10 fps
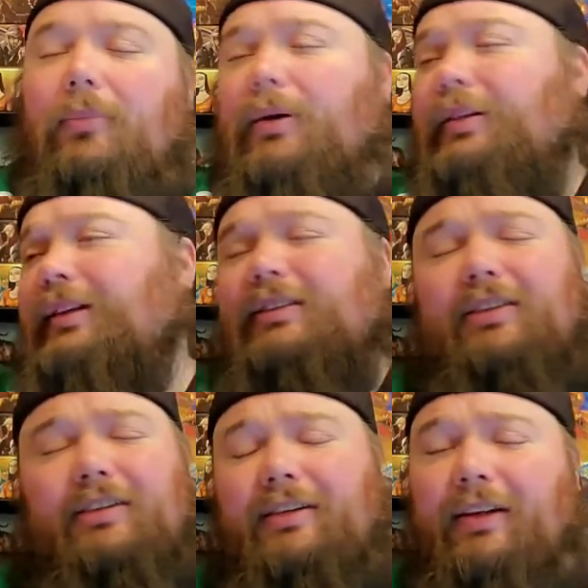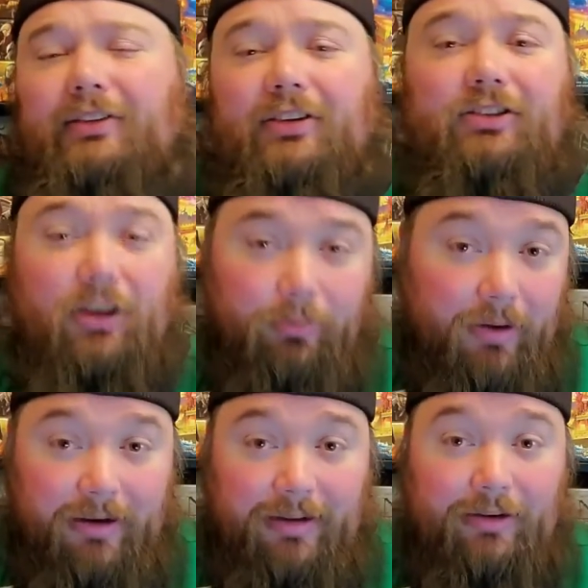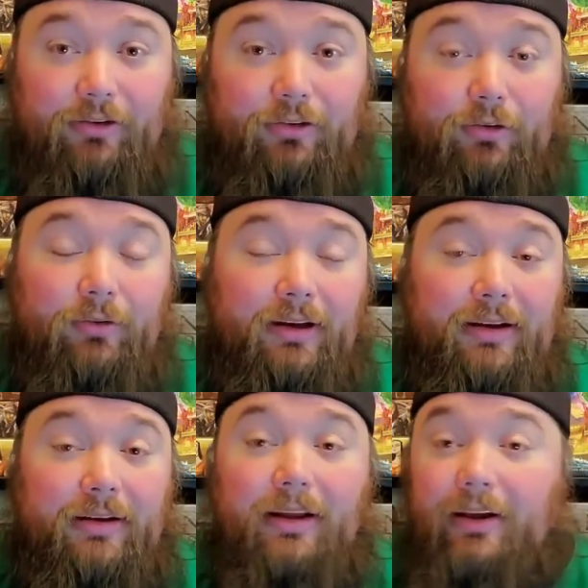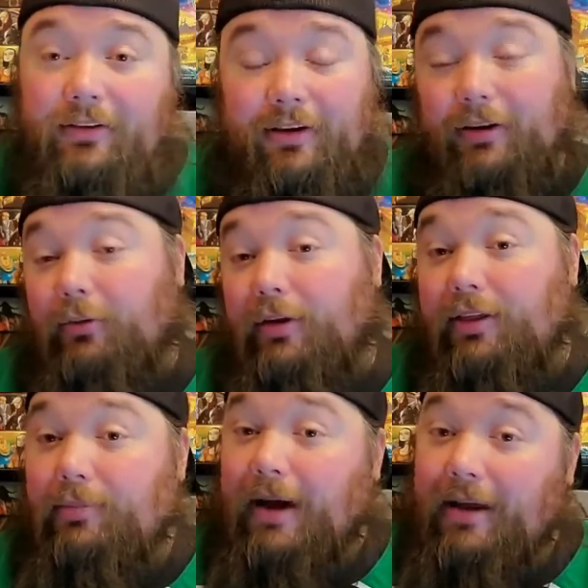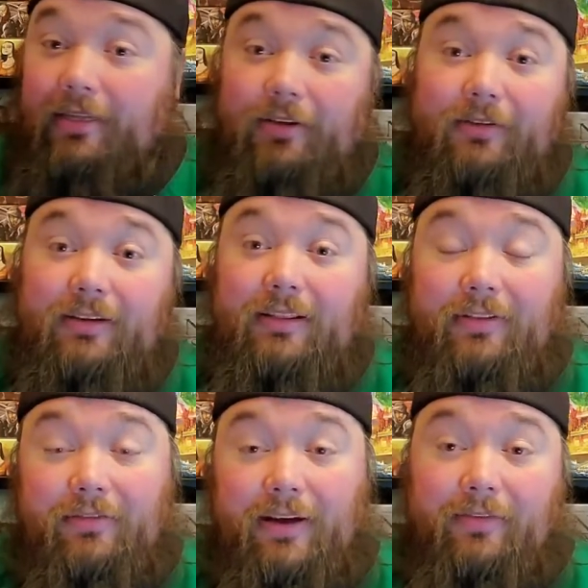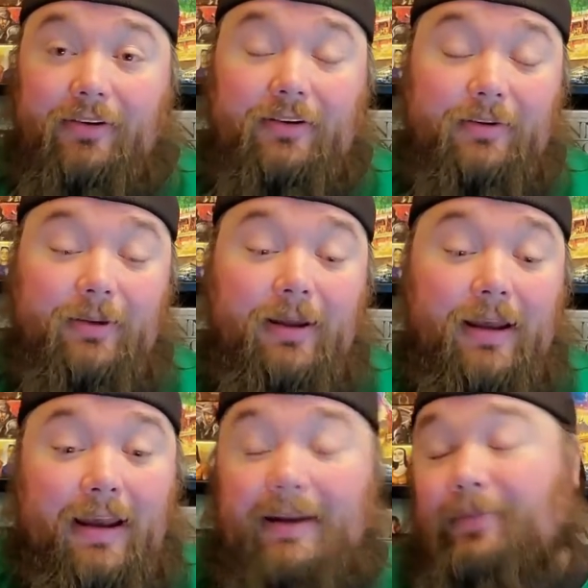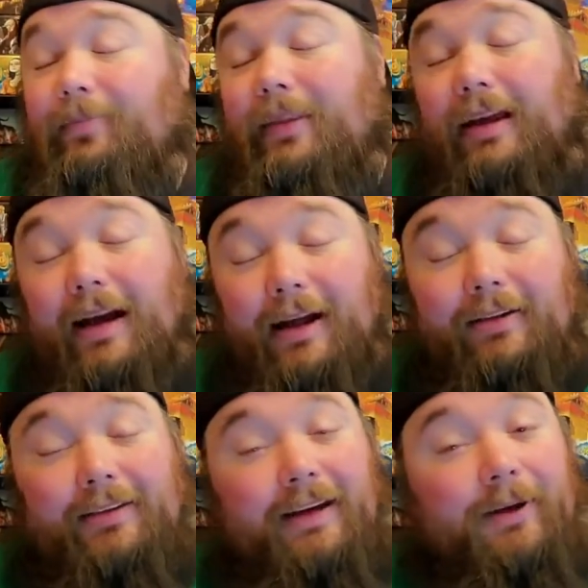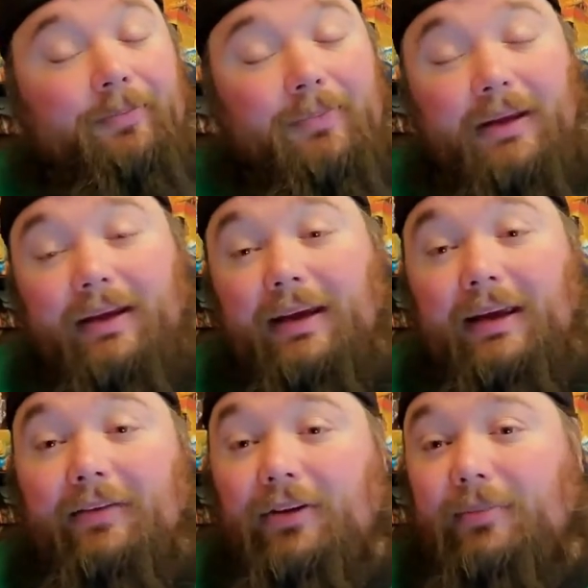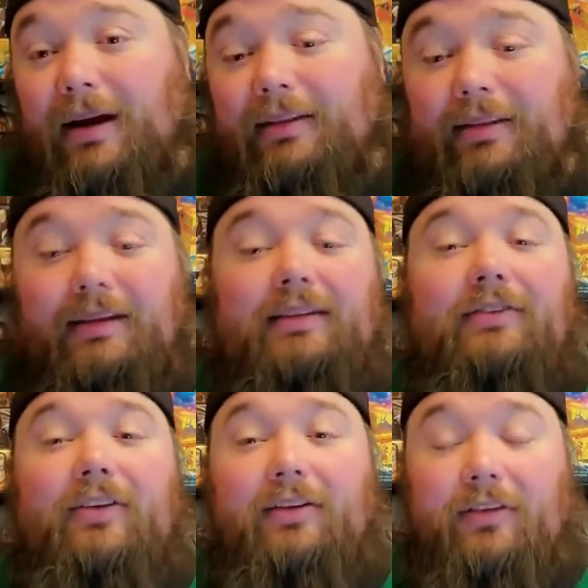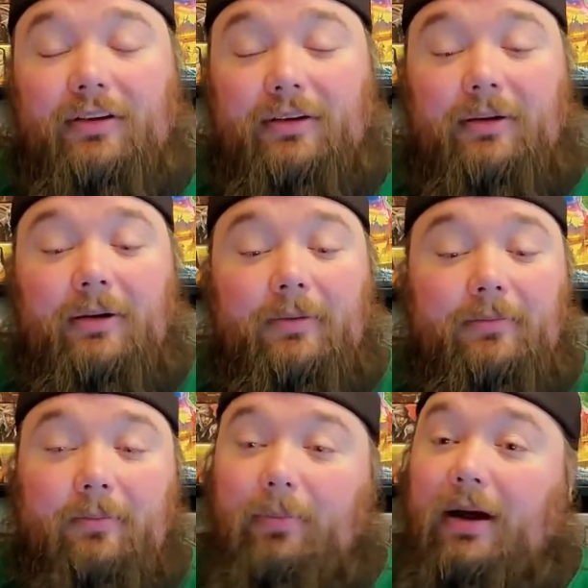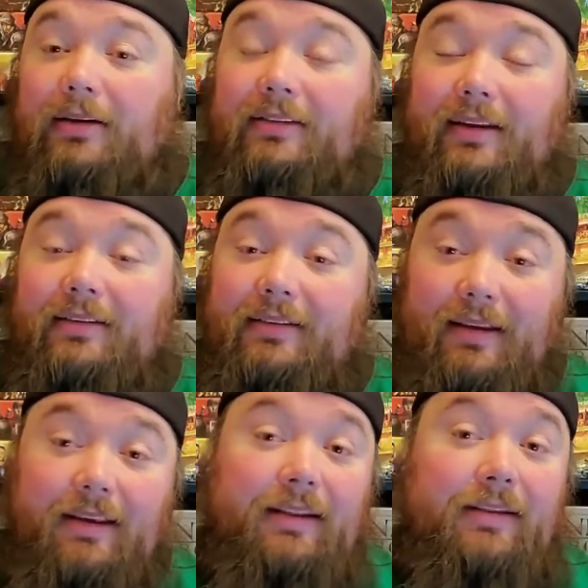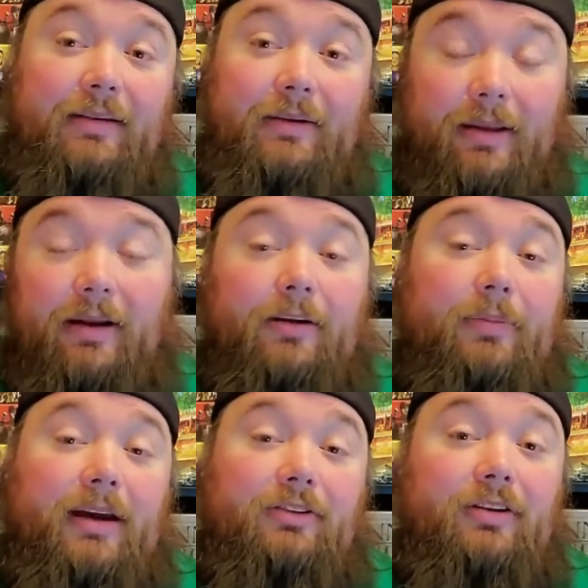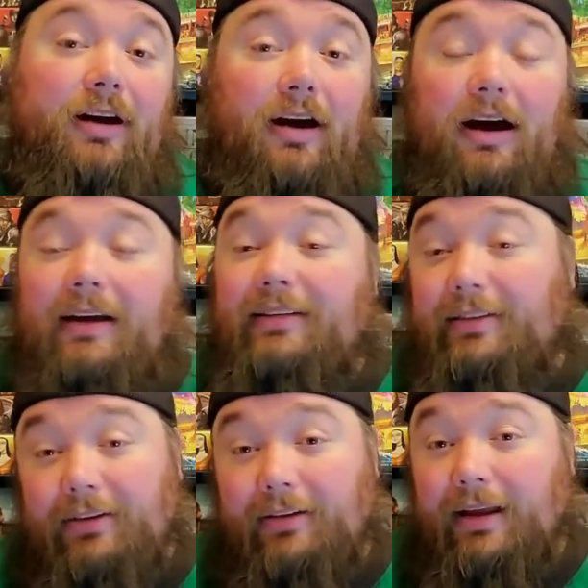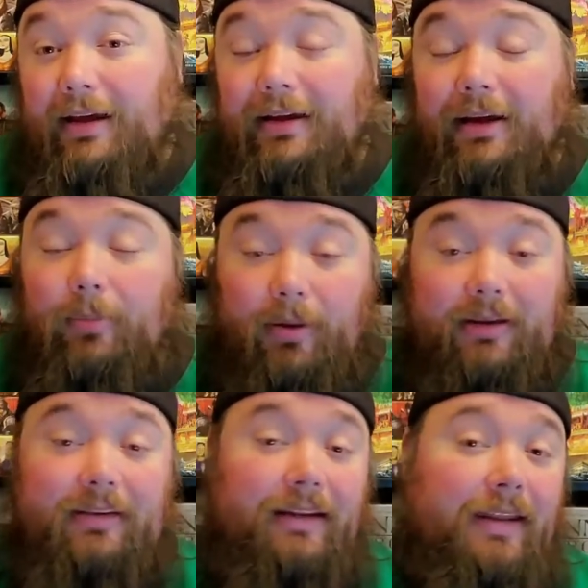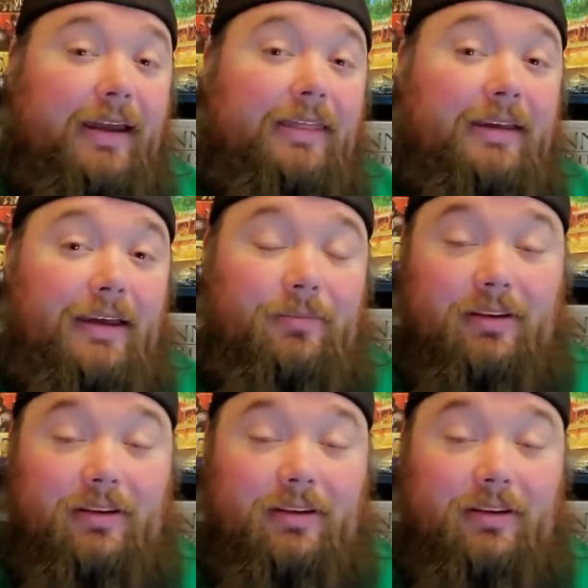But let's just jump right into it, starting with my 13th favorite. And I'll say, even my least favorite box sets in Unmatched, I still like, because I like the game